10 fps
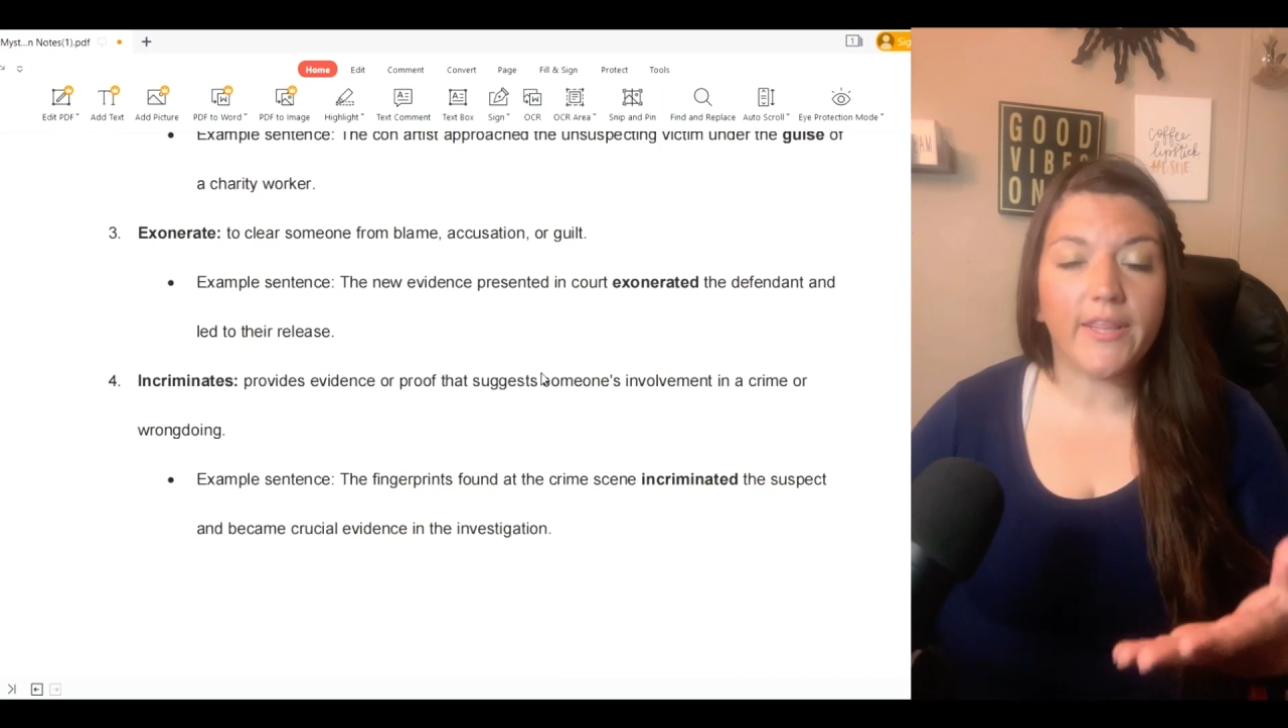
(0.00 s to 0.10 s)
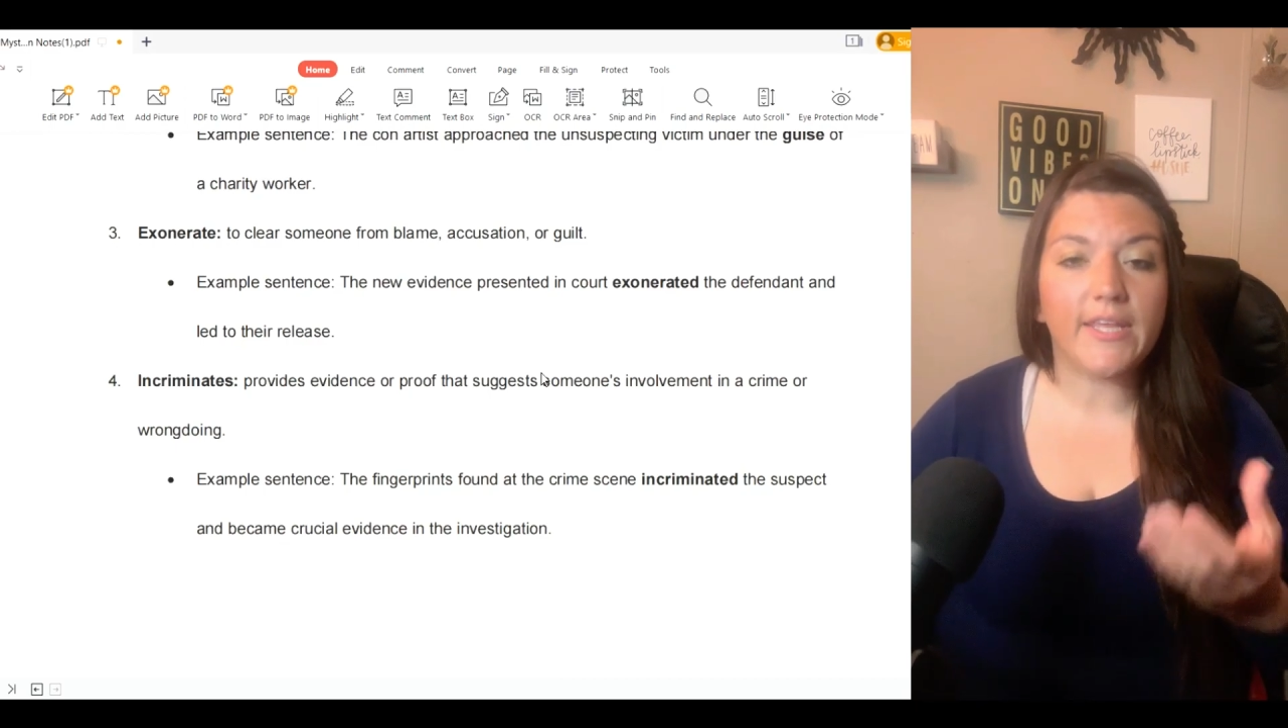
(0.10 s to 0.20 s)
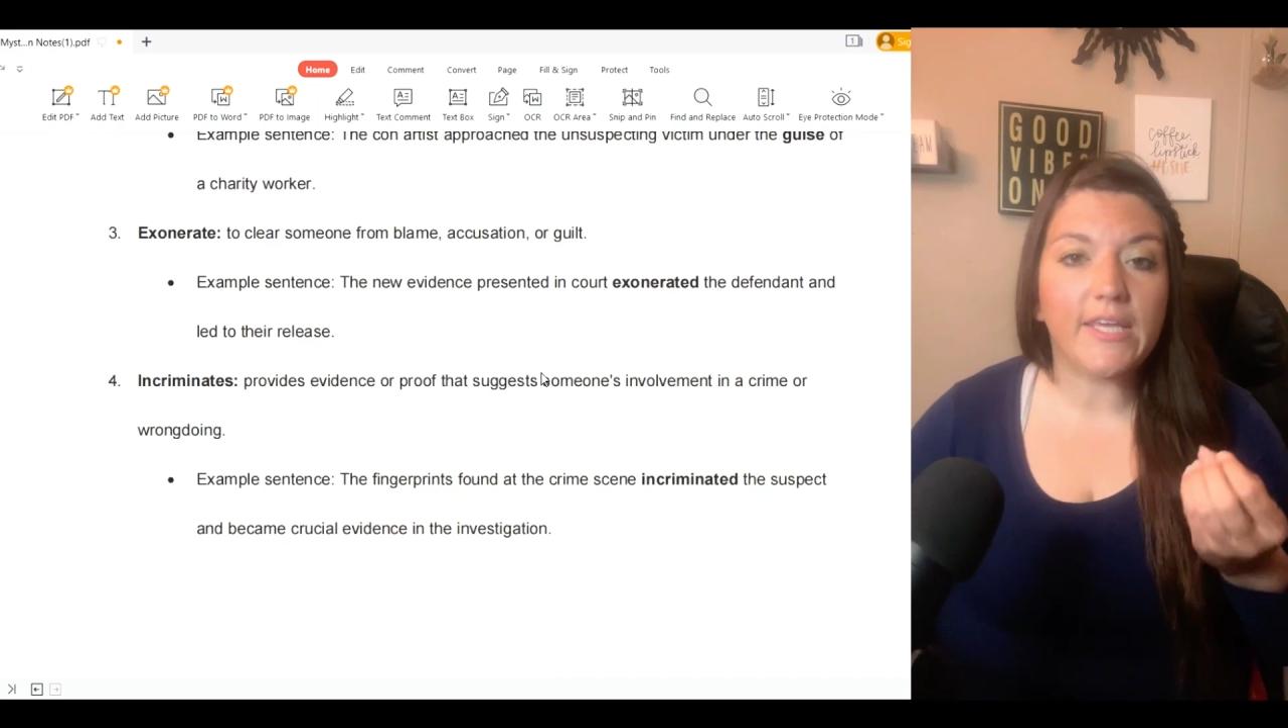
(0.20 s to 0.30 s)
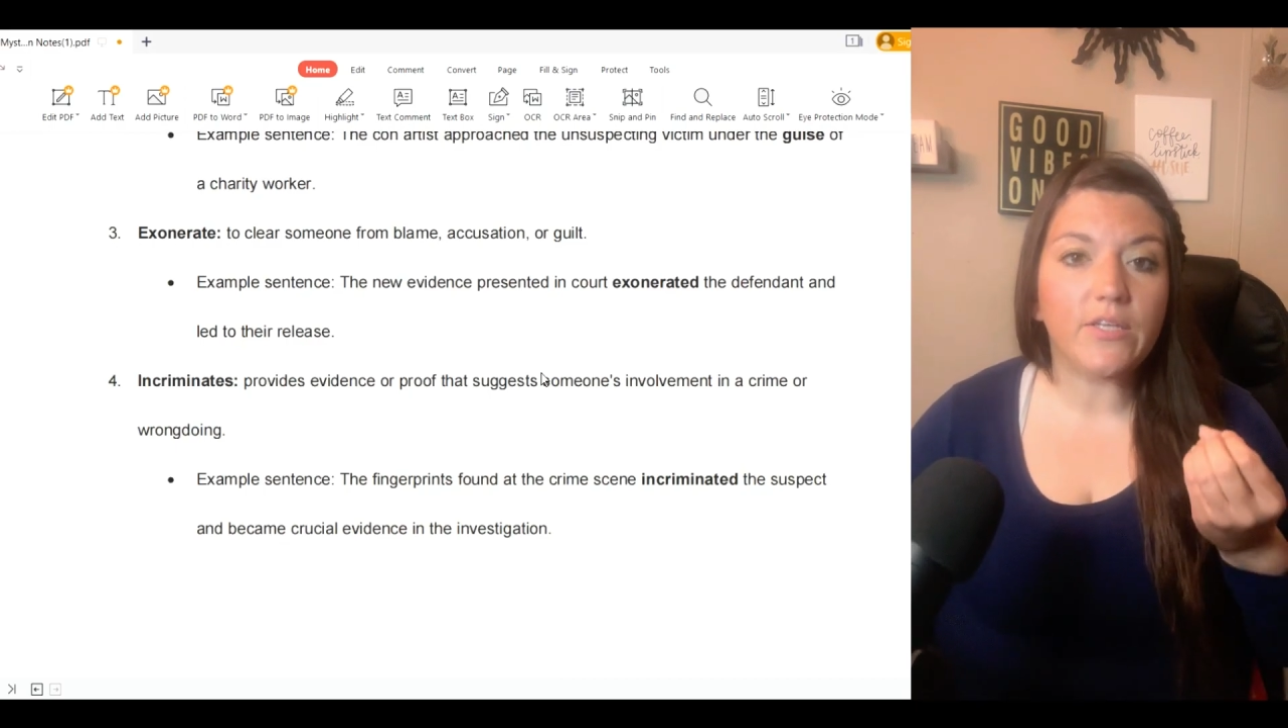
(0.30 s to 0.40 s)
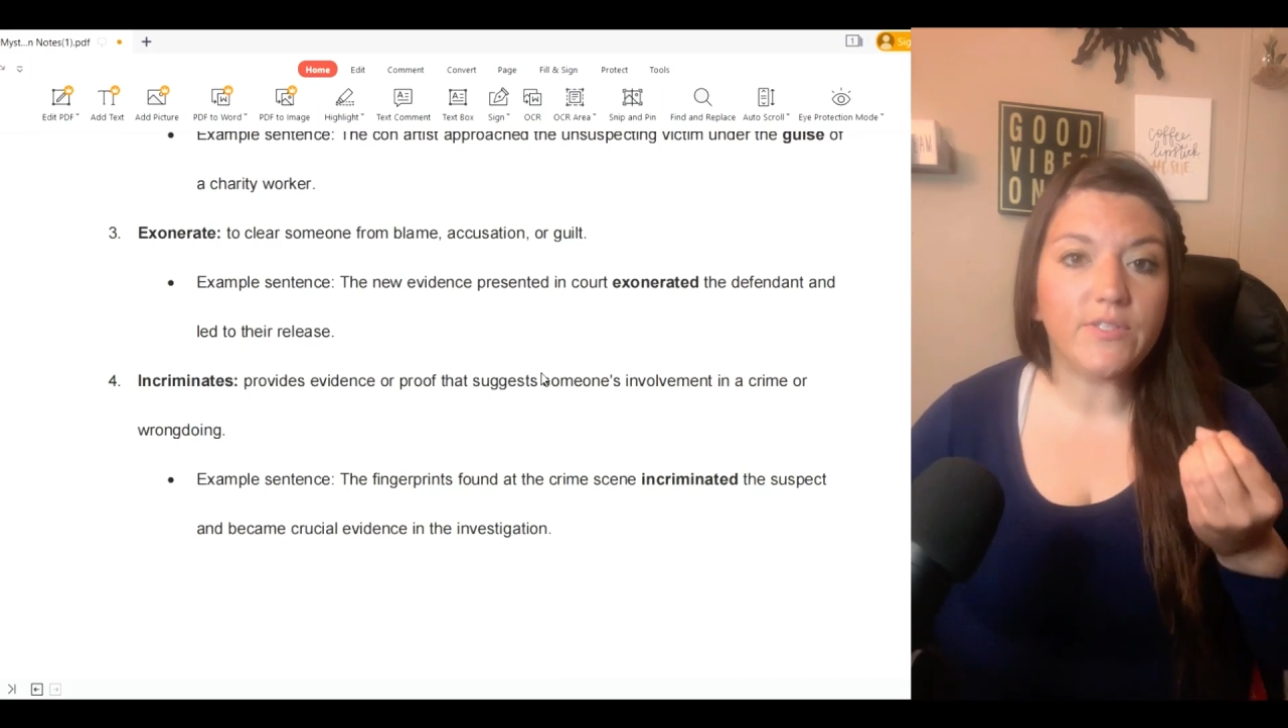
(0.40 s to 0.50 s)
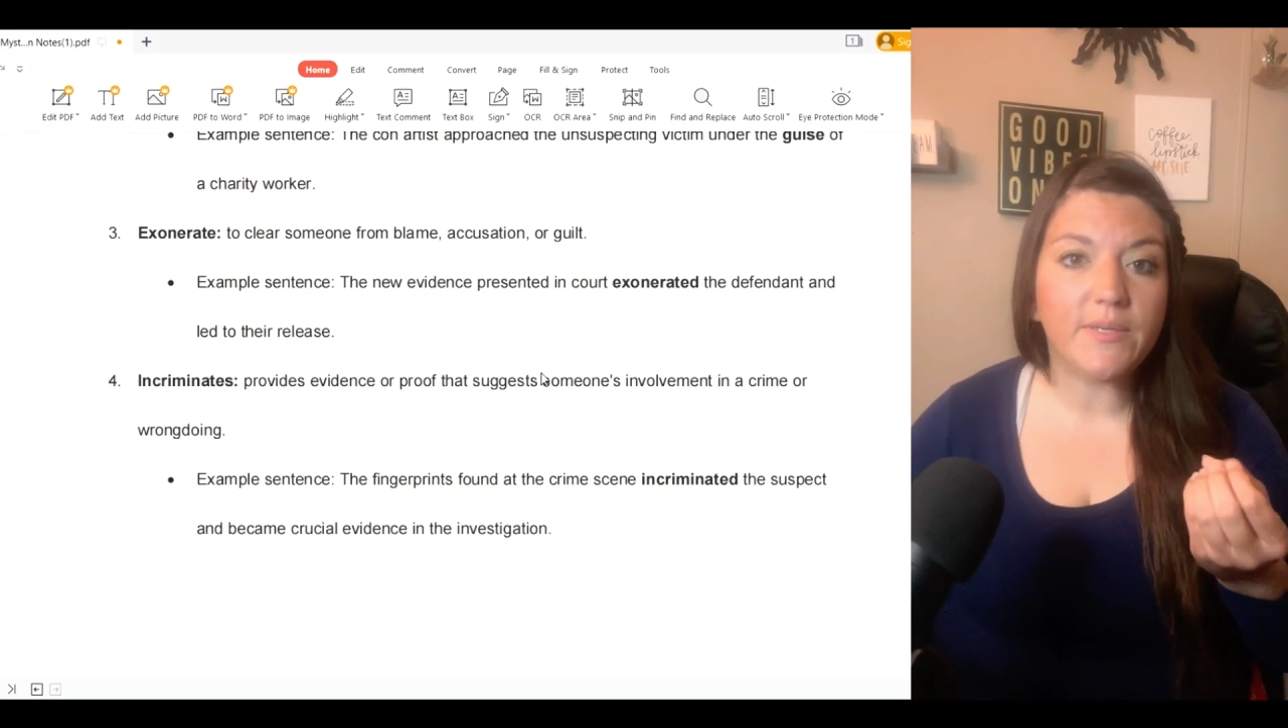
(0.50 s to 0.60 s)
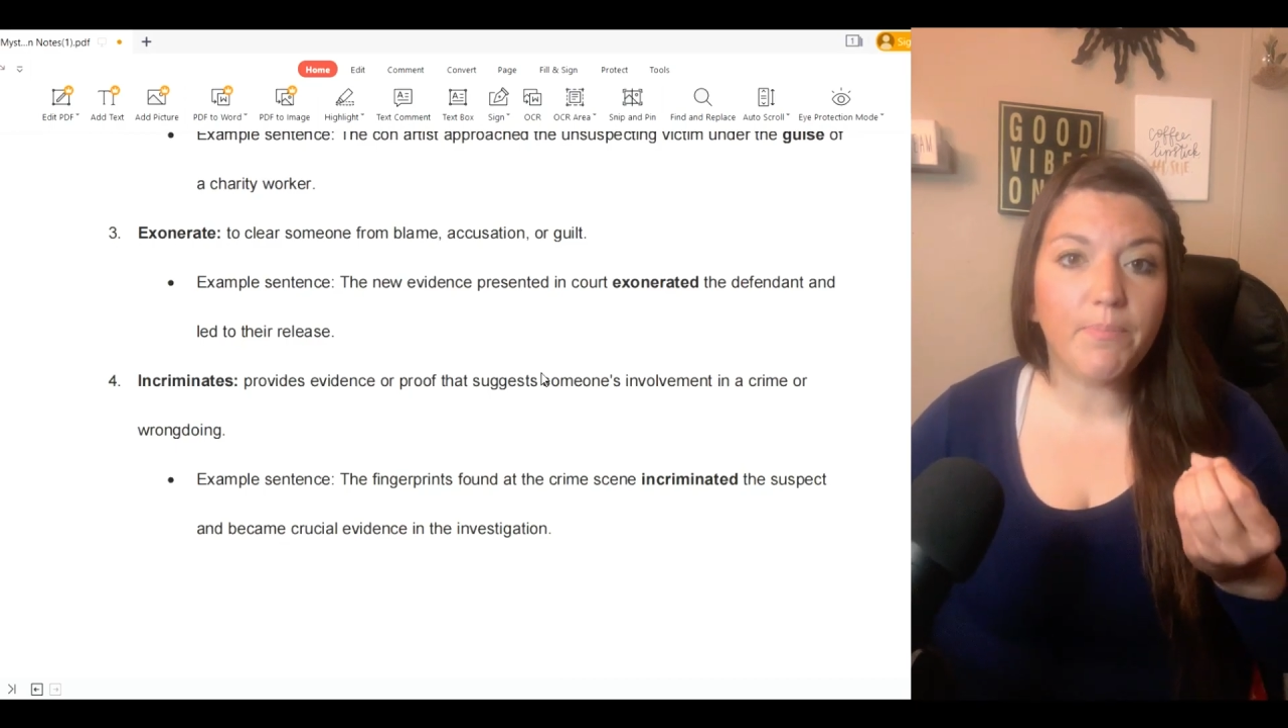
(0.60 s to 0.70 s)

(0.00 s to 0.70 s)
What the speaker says: the guilty